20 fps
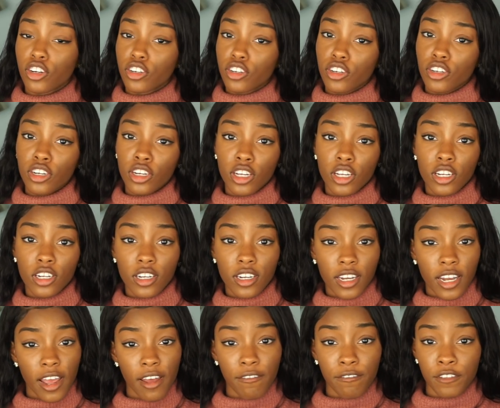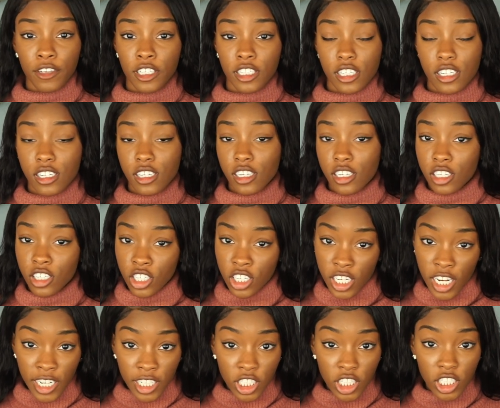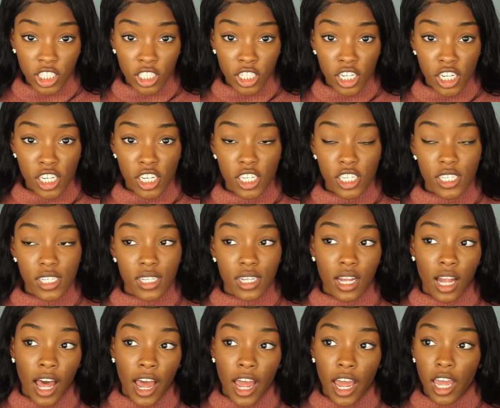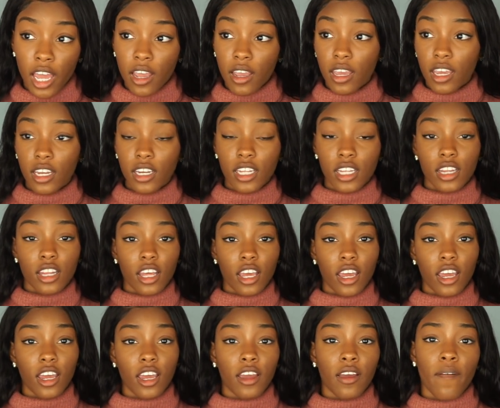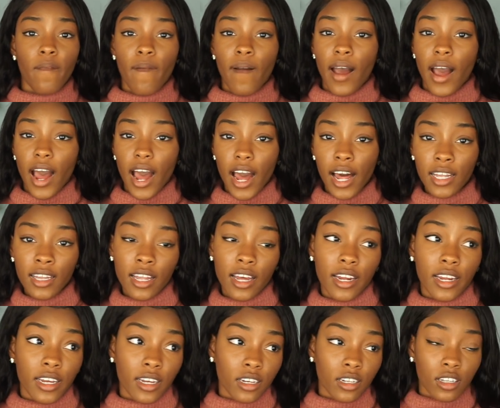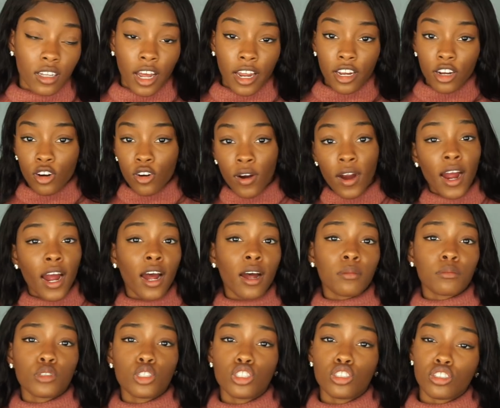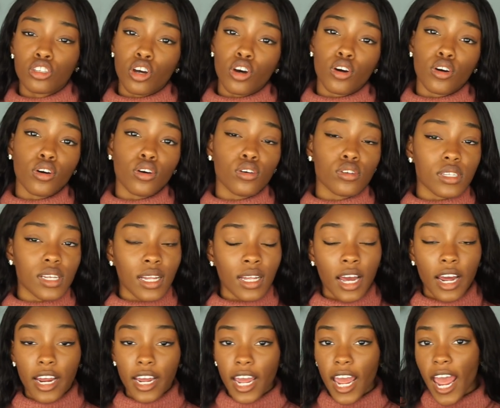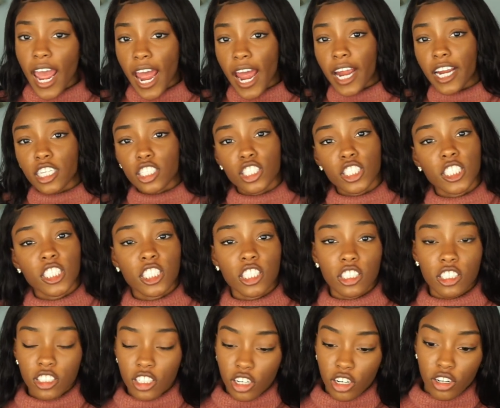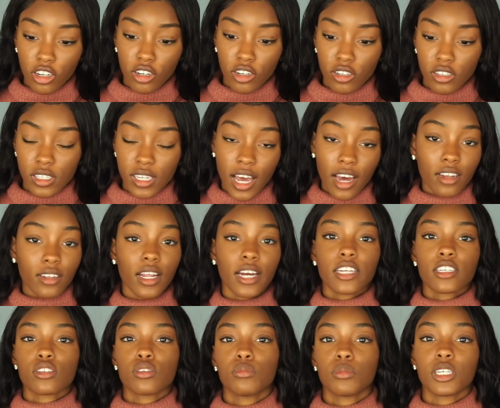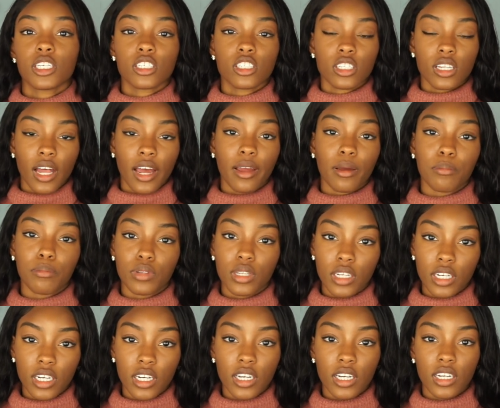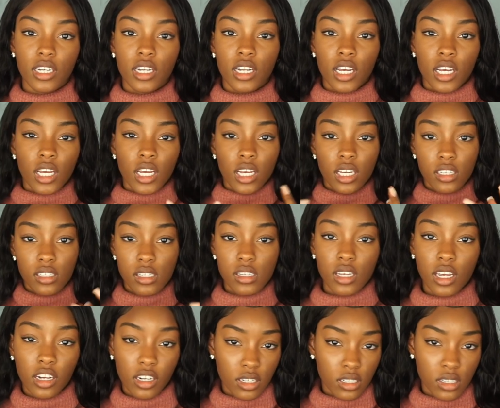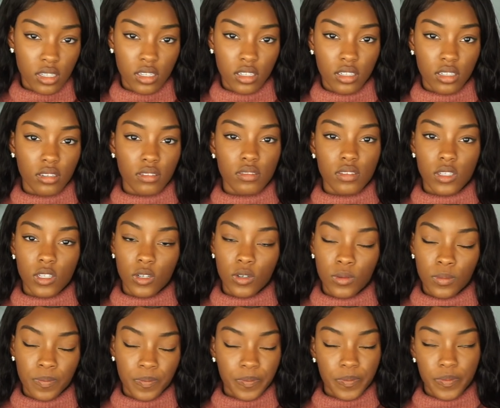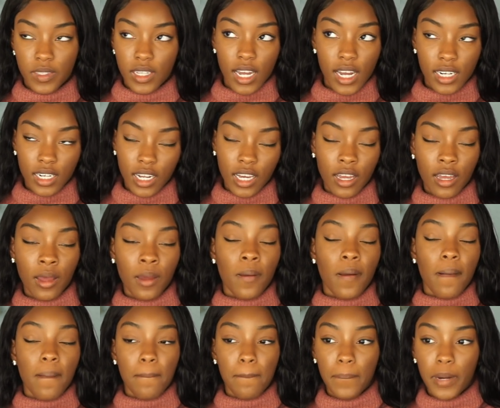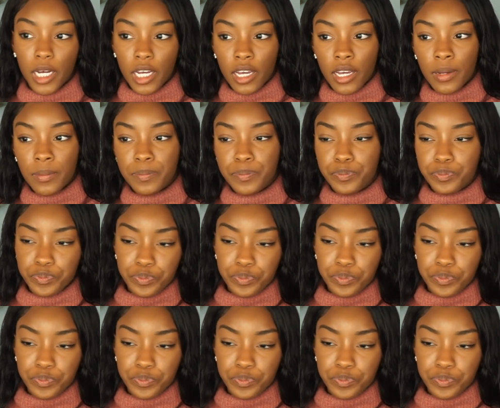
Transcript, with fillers: good Netflix suggestions, like anything, I like like crime shows, I like action shows, I don't like too much like blood and scary stuff, so not that, but